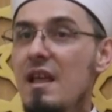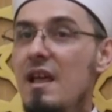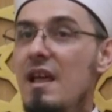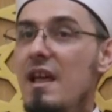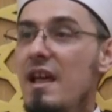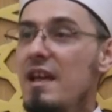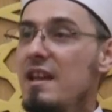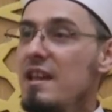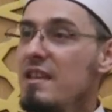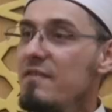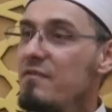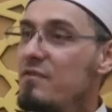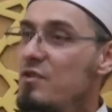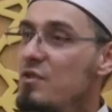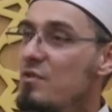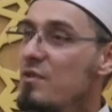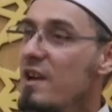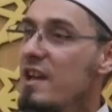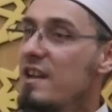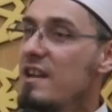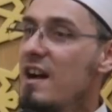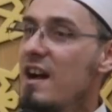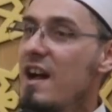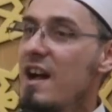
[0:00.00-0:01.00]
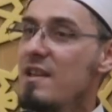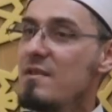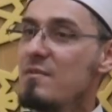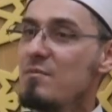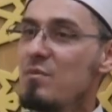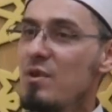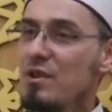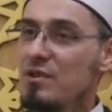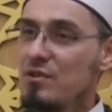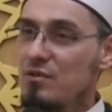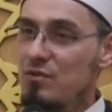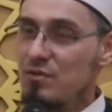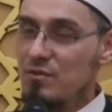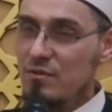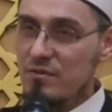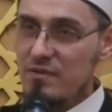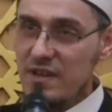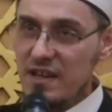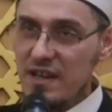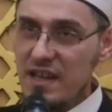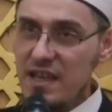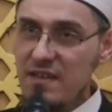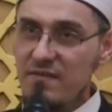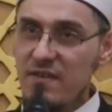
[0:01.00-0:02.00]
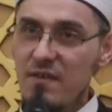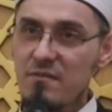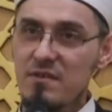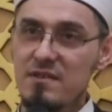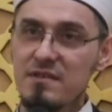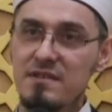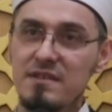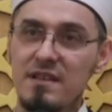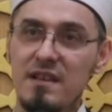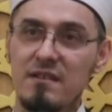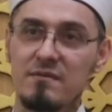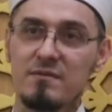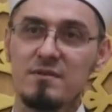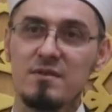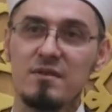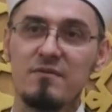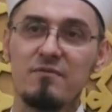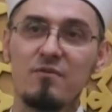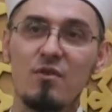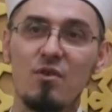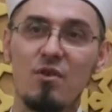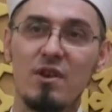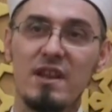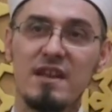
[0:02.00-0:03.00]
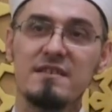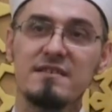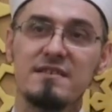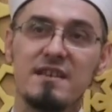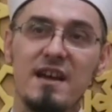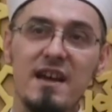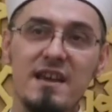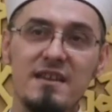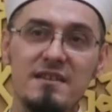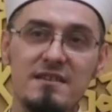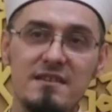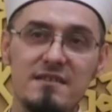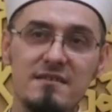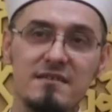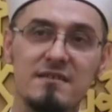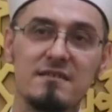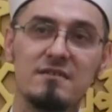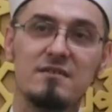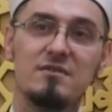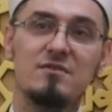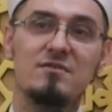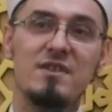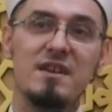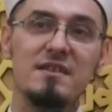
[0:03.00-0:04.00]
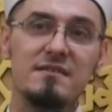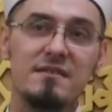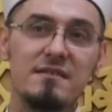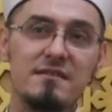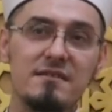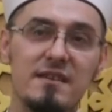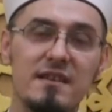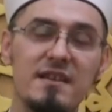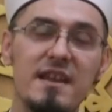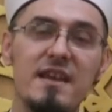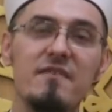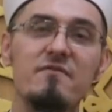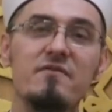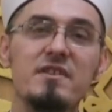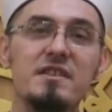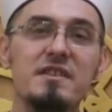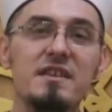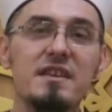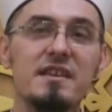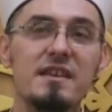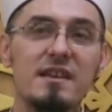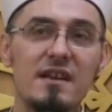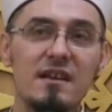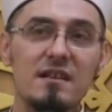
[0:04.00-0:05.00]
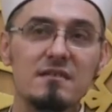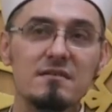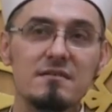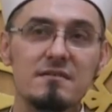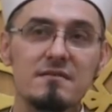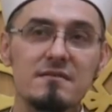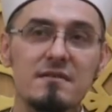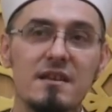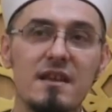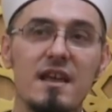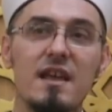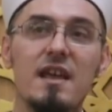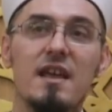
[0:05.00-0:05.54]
And if you and I want to relieve ourselves of all anxieties and stresses and everything else